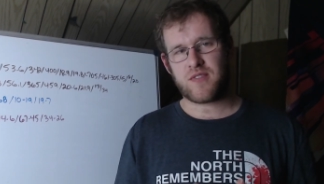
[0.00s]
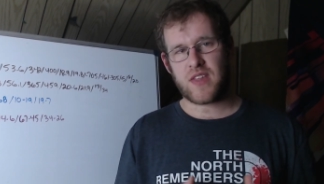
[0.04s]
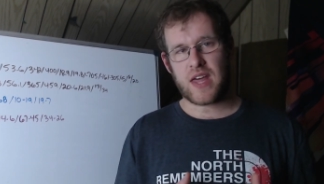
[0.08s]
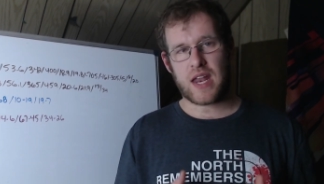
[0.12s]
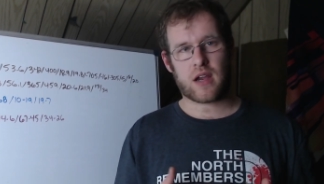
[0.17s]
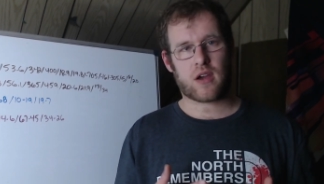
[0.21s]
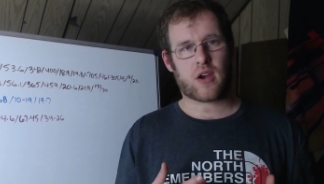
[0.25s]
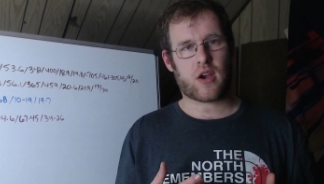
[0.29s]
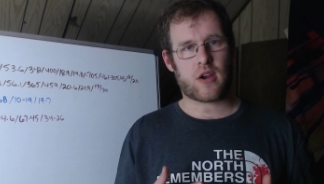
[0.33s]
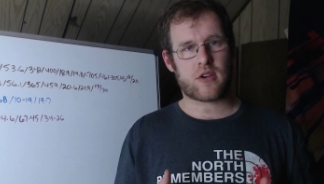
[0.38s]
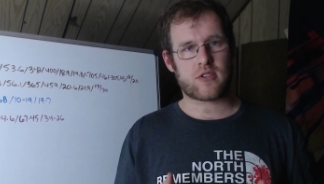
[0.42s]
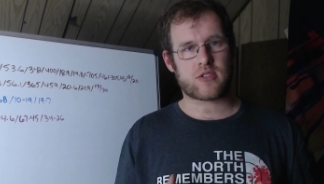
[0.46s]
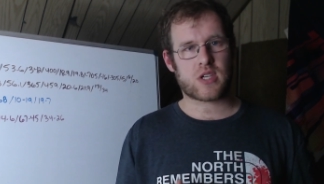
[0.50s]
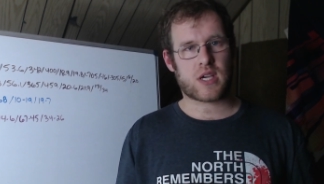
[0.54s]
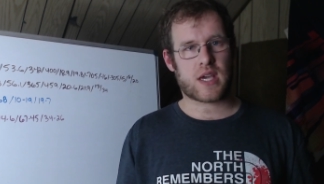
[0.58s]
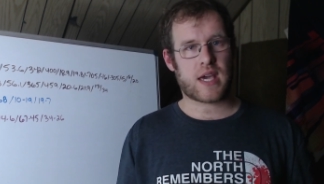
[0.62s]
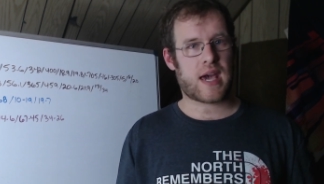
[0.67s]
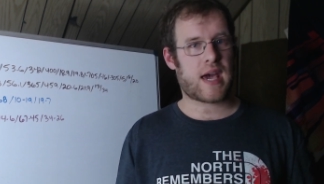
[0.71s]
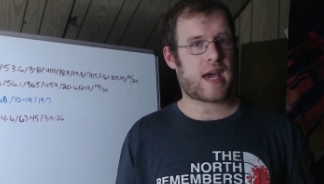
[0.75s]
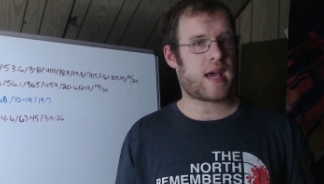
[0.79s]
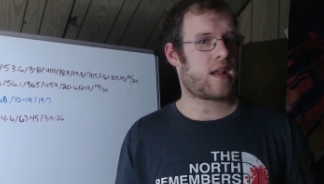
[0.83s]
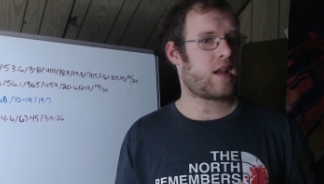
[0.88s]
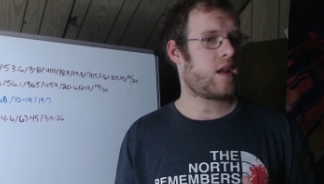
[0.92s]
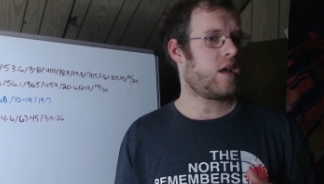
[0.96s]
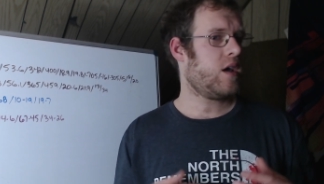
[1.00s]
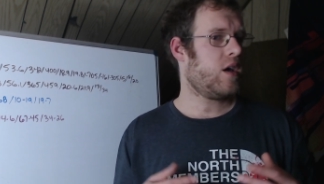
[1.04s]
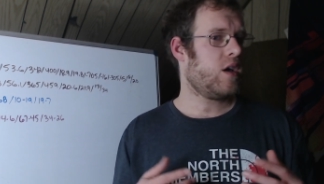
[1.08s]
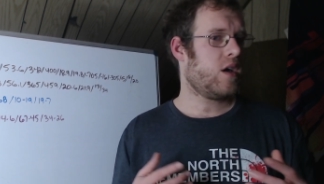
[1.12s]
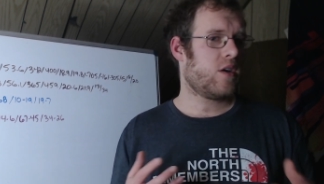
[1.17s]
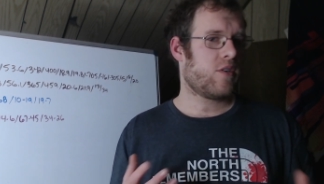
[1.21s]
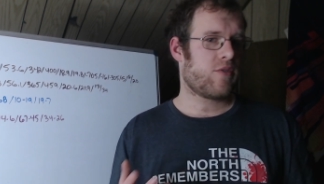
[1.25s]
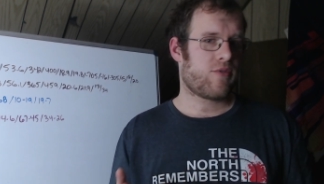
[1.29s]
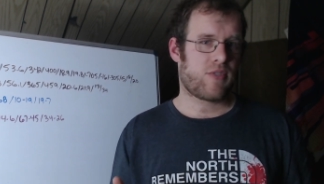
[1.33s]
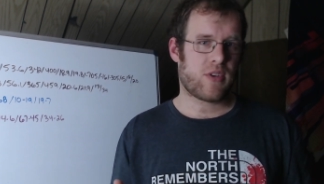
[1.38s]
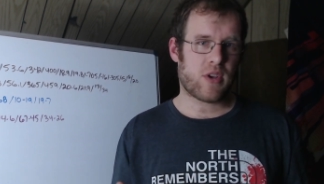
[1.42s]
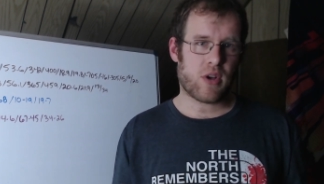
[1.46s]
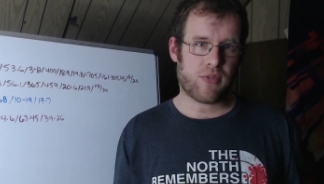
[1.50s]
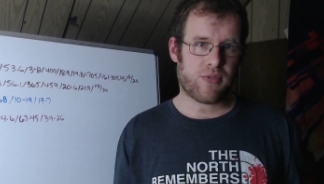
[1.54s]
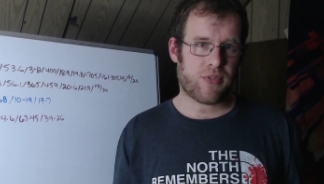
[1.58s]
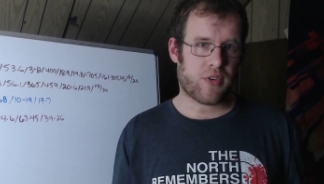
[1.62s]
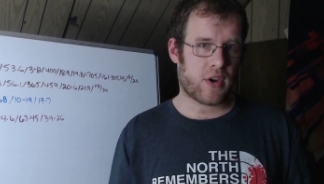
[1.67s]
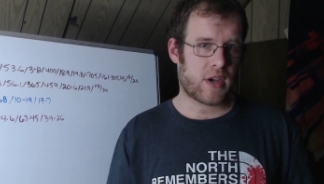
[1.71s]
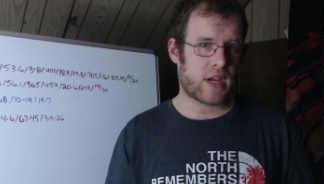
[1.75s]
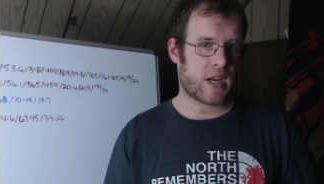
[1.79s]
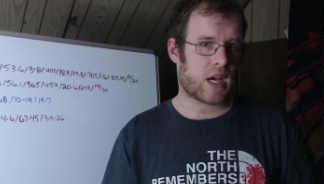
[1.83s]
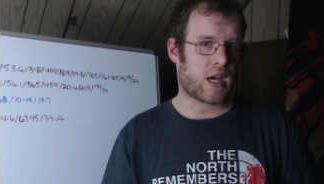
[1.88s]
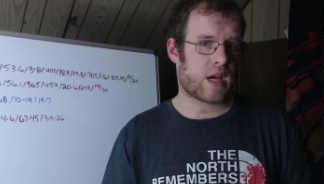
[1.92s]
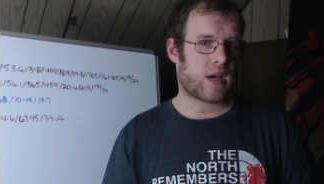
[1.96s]
If that occurs again, feel
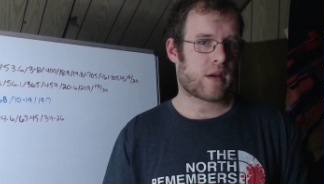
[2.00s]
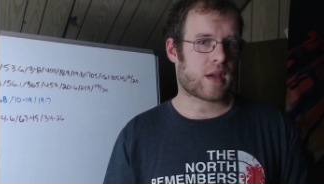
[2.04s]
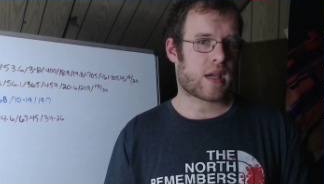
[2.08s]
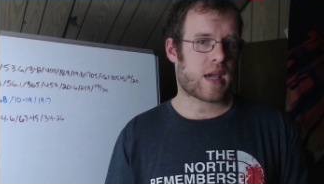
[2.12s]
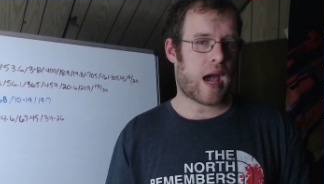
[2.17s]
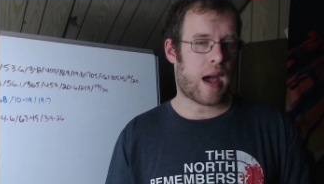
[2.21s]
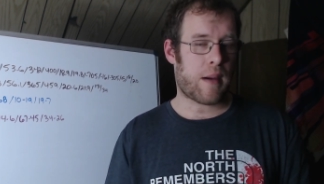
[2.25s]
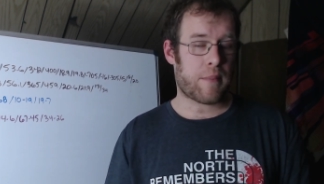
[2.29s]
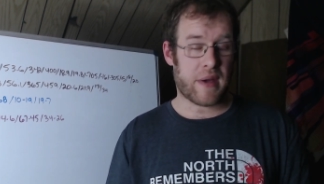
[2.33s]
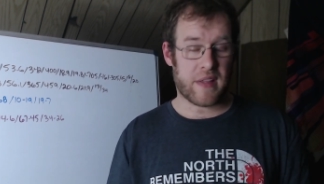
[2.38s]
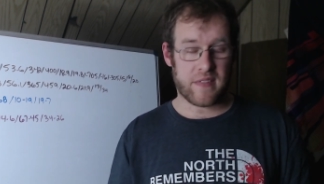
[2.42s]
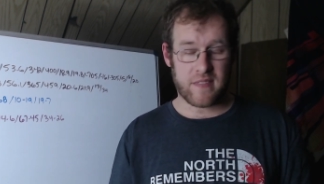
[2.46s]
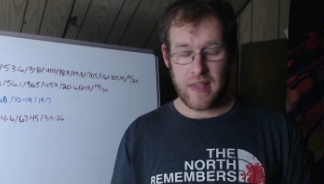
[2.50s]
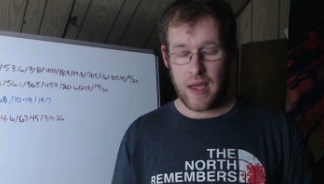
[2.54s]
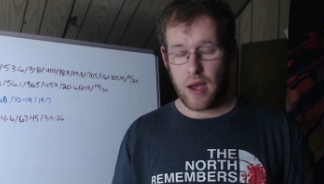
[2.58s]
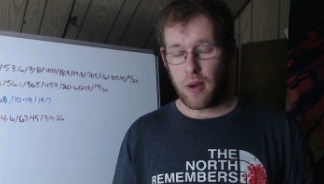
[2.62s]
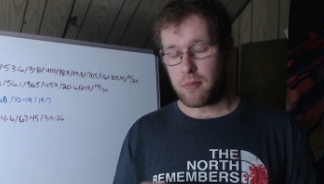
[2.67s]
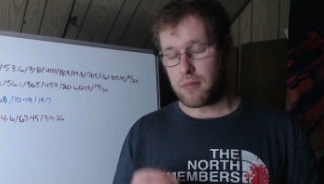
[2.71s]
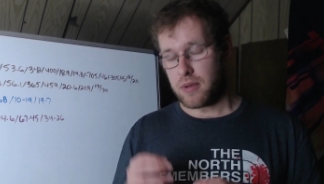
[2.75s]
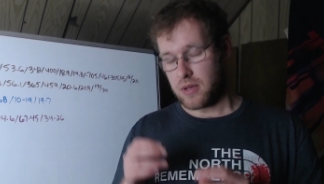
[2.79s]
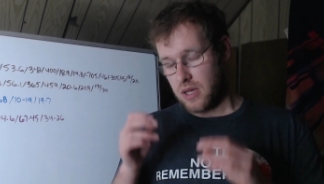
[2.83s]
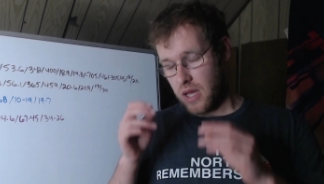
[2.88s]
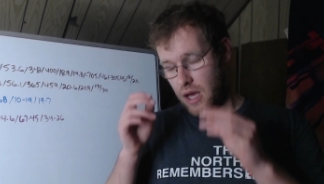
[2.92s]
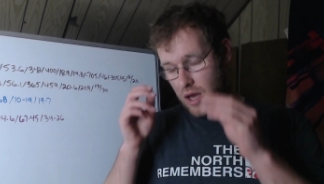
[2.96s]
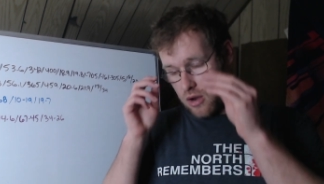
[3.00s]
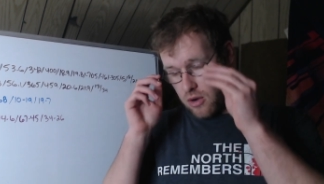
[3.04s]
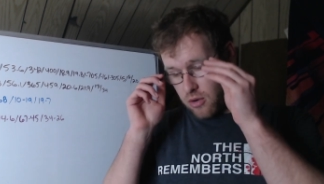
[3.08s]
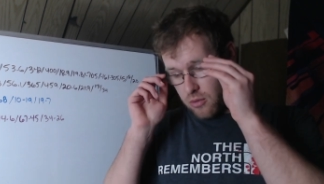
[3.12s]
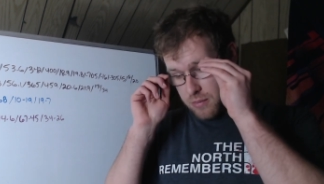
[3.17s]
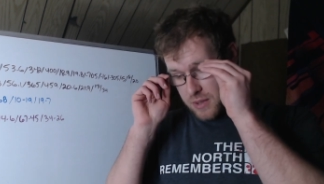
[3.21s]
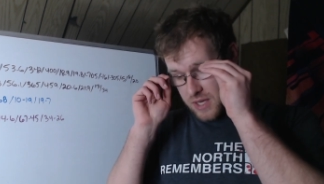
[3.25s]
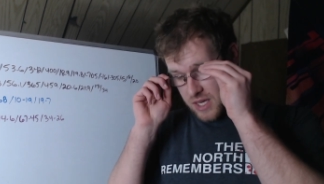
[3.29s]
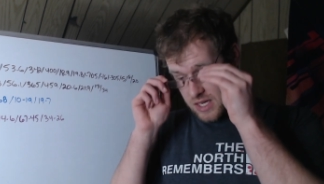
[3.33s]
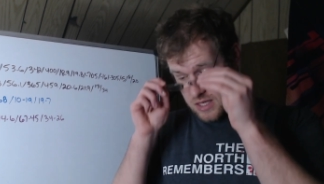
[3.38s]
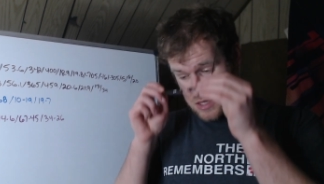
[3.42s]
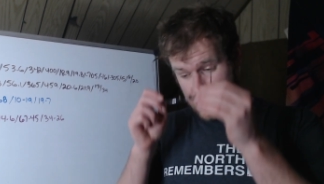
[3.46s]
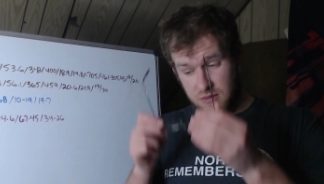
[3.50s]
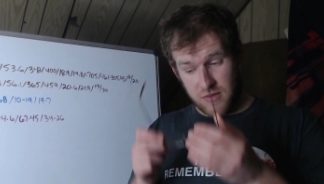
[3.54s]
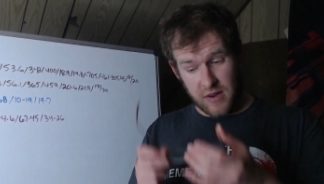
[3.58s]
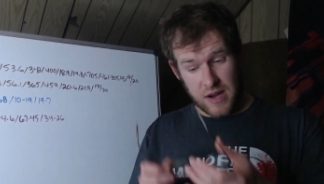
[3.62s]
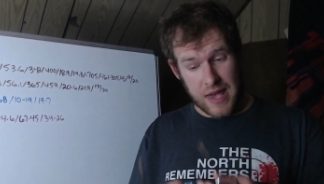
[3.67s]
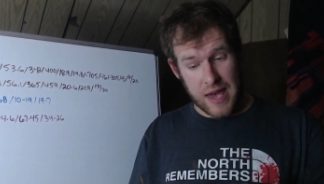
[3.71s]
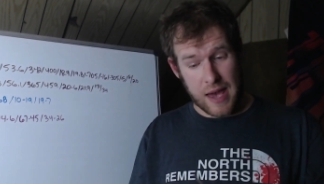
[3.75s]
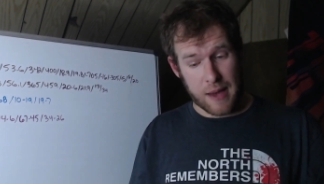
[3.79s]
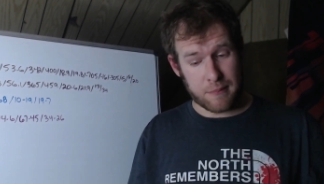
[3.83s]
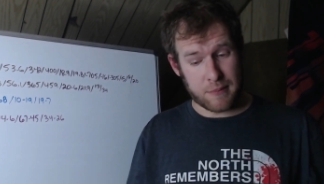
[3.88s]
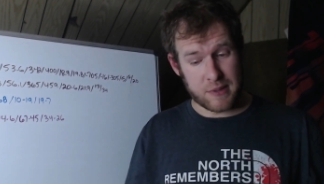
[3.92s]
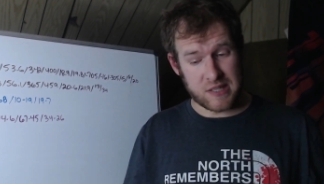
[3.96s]
free to comment down below, because if
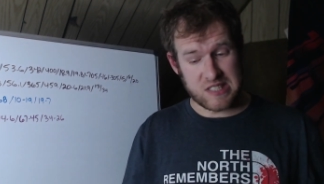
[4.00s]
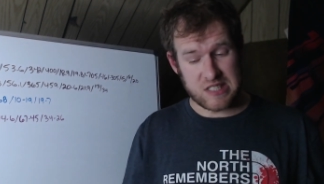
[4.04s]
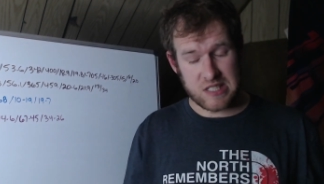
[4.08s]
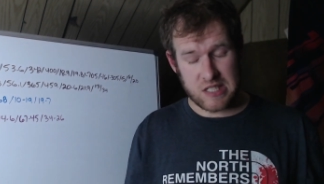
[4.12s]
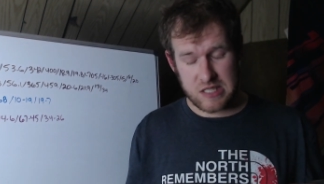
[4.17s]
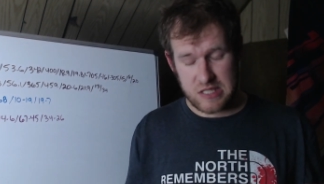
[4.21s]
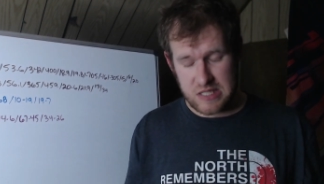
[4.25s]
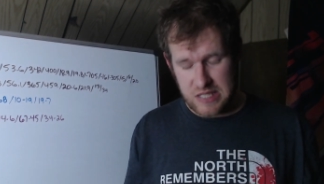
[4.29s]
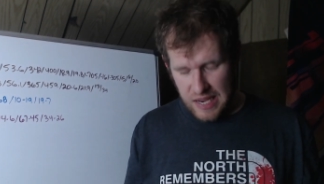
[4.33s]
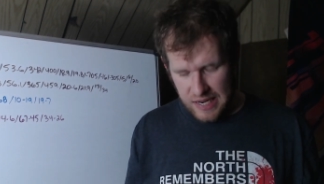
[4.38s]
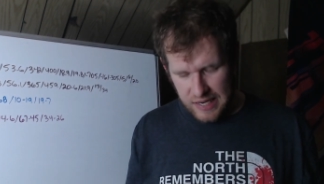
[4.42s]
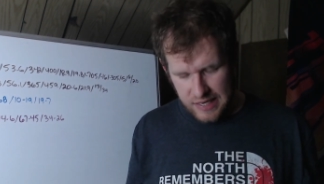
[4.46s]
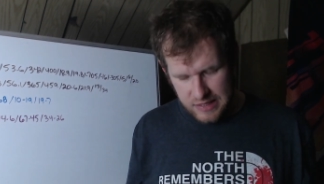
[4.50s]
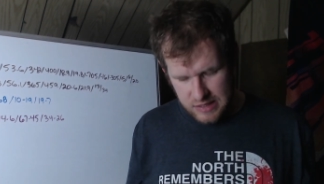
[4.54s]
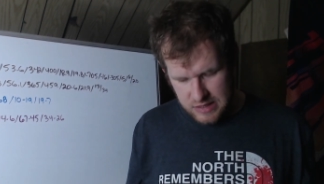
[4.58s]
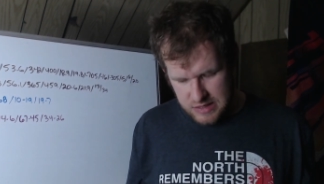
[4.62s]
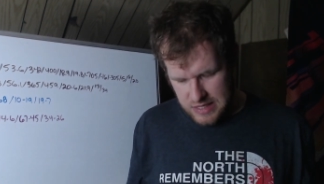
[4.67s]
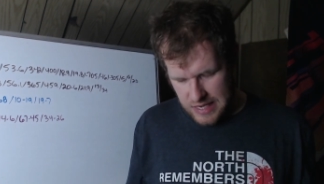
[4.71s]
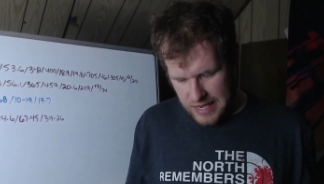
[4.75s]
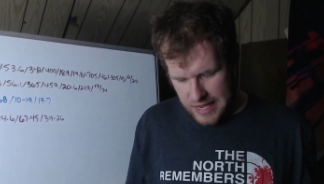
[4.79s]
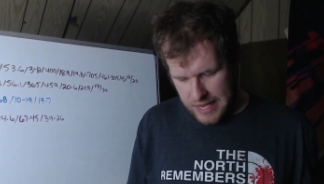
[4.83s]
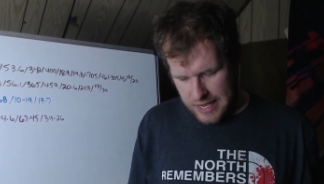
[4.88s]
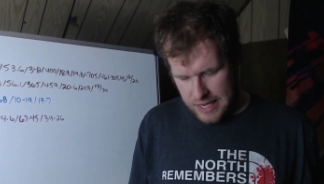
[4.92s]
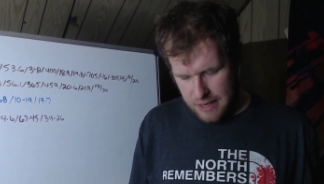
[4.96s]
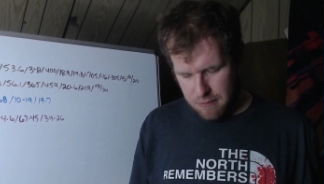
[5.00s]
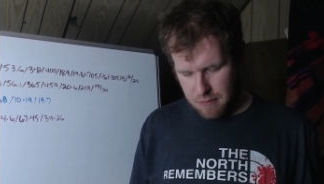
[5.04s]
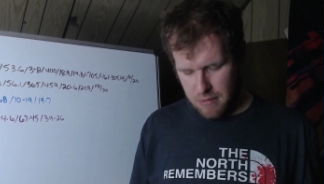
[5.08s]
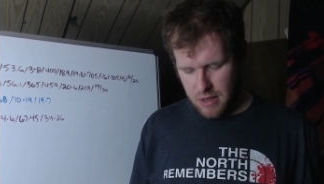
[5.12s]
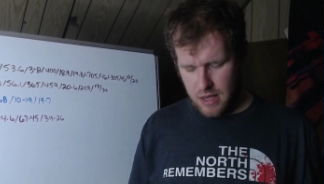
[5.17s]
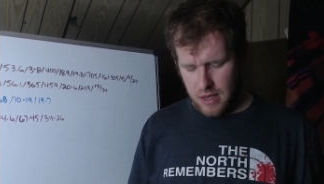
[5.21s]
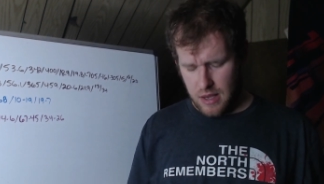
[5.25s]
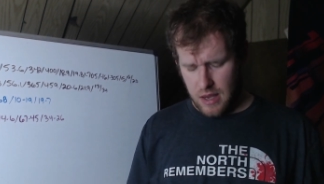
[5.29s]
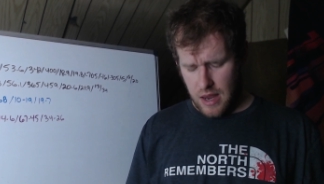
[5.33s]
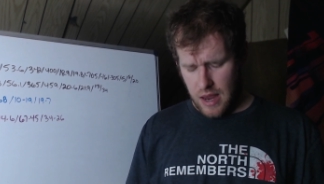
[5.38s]
it happens a second time,